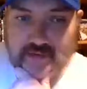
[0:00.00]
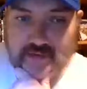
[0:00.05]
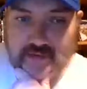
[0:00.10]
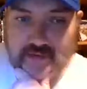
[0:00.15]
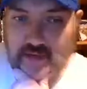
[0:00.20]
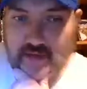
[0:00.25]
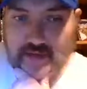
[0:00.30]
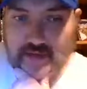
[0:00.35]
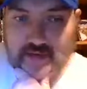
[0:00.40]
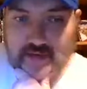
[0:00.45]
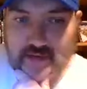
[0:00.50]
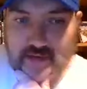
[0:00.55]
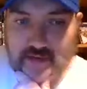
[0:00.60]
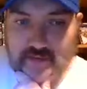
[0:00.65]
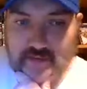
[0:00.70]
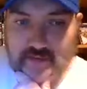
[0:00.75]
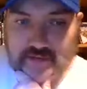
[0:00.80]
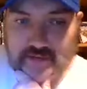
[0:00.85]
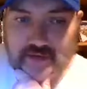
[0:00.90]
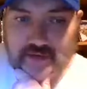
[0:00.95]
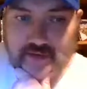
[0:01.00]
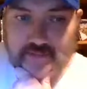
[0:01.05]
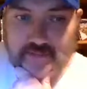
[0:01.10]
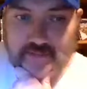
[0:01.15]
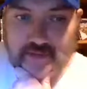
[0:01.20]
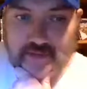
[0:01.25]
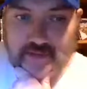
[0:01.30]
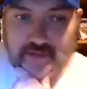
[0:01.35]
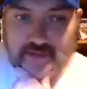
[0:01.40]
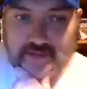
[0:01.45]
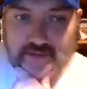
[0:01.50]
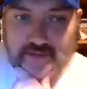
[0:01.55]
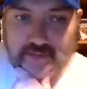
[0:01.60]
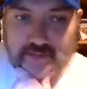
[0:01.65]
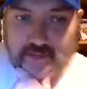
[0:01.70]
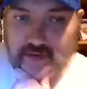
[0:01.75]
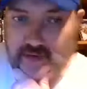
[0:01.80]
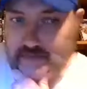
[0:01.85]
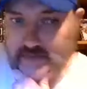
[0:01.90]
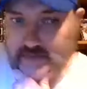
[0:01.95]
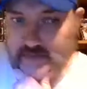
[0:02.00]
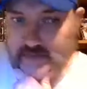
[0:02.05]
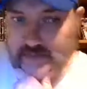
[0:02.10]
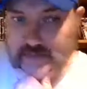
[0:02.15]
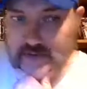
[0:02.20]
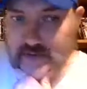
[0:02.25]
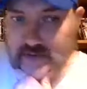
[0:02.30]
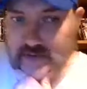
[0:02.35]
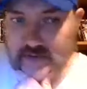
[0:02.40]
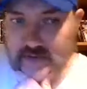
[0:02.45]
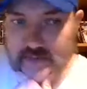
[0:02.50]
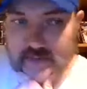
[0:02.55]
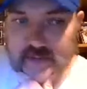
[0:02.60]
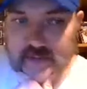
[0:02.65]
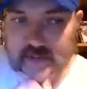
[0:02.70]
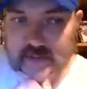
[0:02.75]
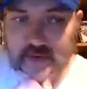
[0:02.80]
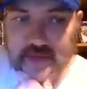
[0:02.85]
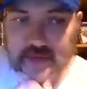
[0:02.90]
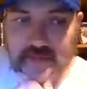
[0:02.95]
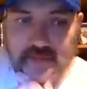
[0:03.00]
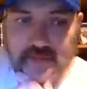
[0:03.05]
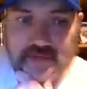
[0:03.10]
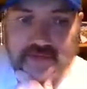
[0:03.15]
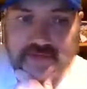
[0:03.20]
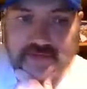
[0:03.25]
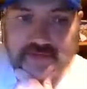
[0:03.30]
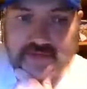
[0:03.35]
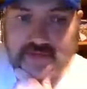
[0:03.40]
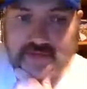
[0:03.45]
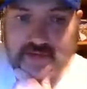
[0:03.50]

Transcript: Tag Team Champions, WrestleMania moments.